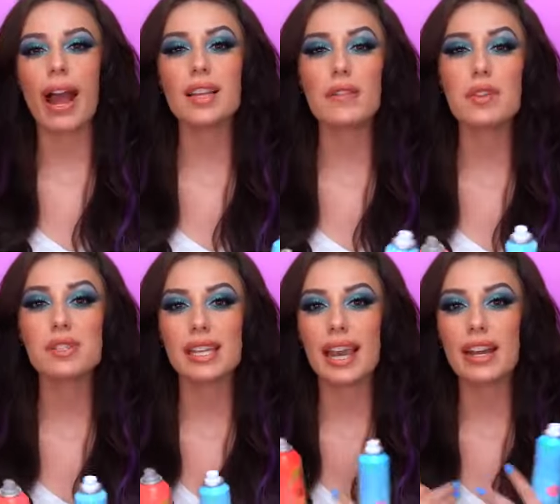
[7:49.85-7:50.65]
I love
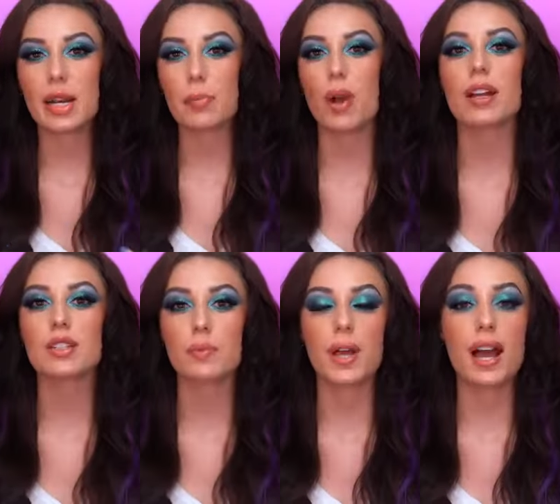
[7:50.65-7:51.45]
using hair care
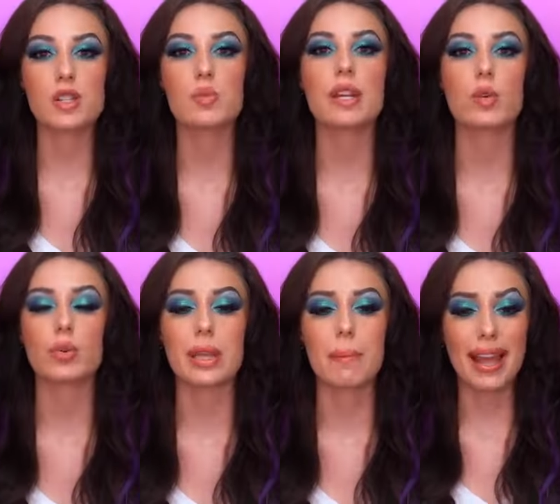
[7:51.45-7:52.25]
products from got2b to
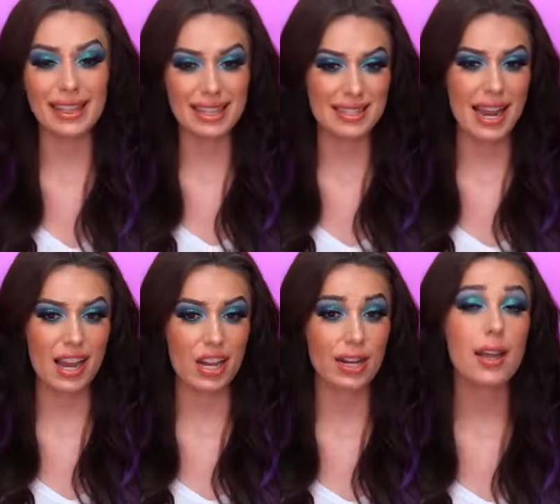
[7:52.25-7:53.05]
really make this
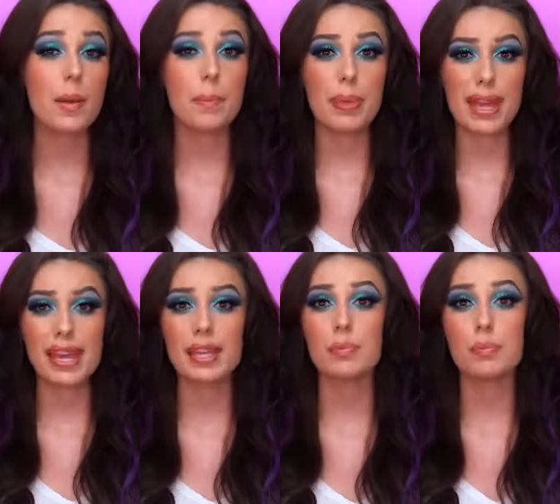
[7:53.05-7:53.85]
hair
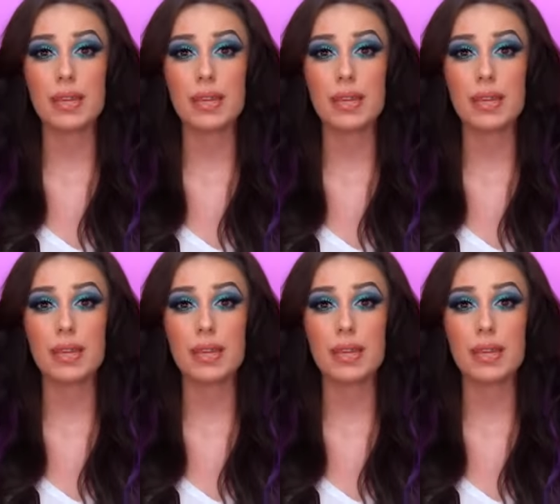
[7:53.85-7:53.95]
big,